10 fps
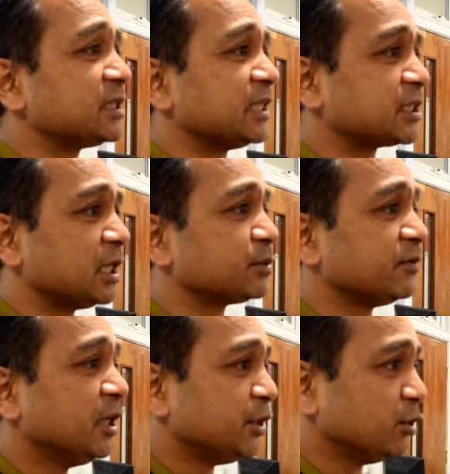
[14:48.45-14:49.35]
in terms
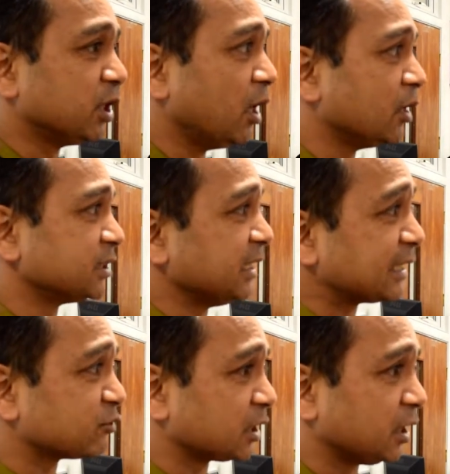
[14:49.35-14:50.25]
of new cars,
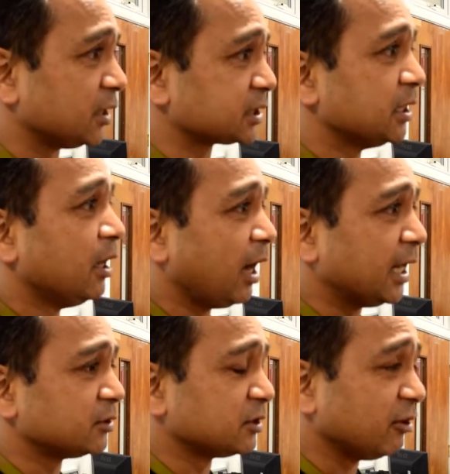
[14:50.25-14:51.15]
electric cars,
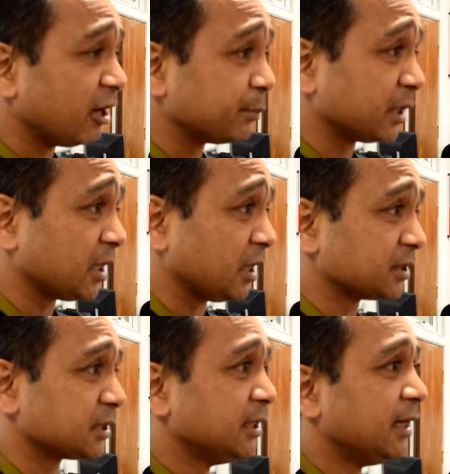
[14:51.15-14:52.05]
hydrocarbon
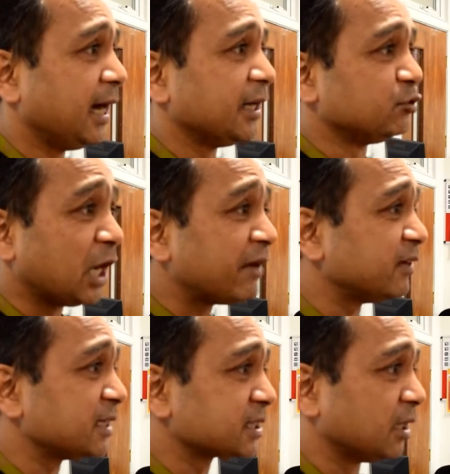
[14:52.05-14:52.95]
cars, and
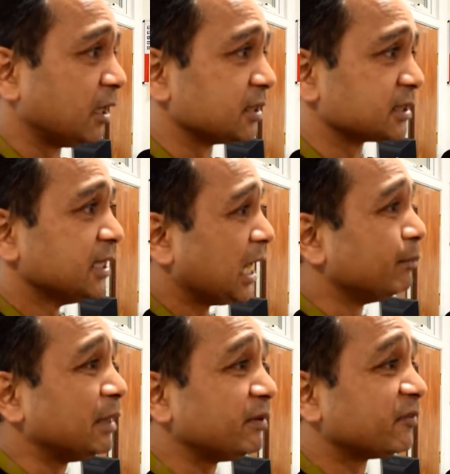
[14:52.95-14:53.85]
driverless cars,
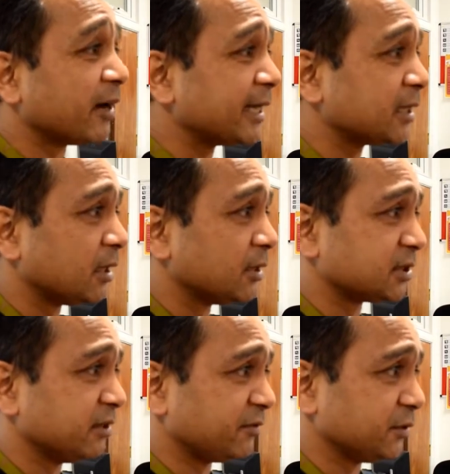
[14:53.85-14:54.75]
and maybe flying
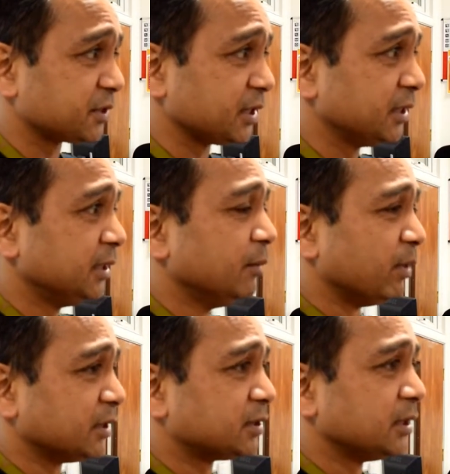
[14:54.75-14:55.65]
cars in the future.
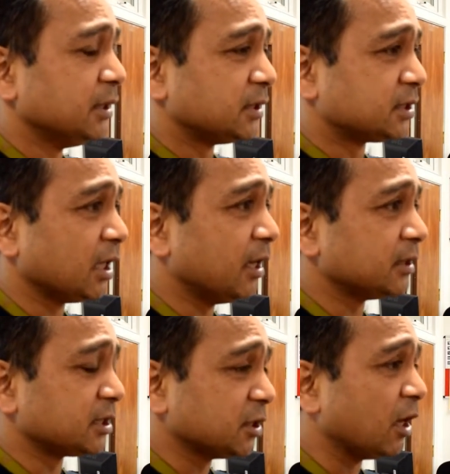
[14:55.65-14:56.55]
But to
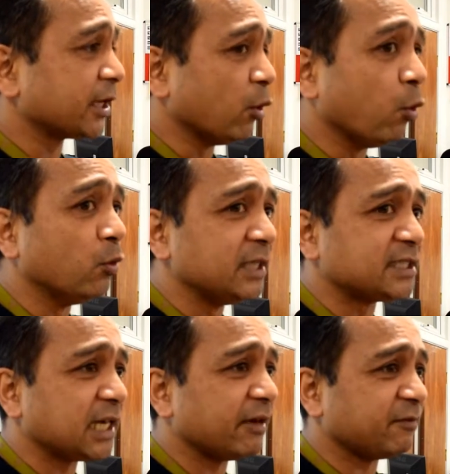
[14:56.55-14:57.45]
target all
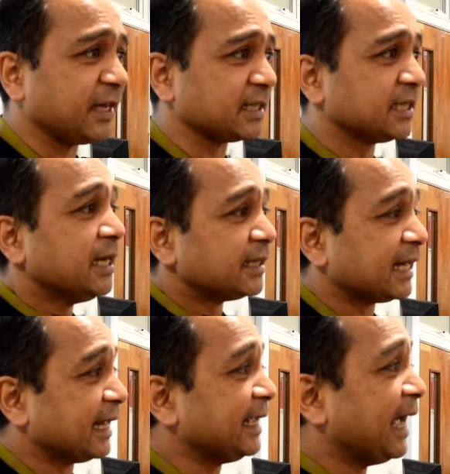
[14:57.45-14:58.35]
these type things,
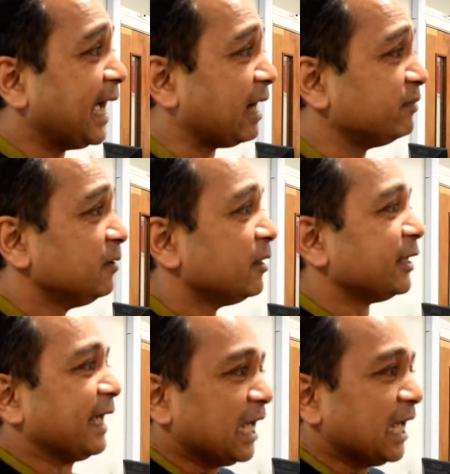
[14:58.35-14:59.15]
that they have the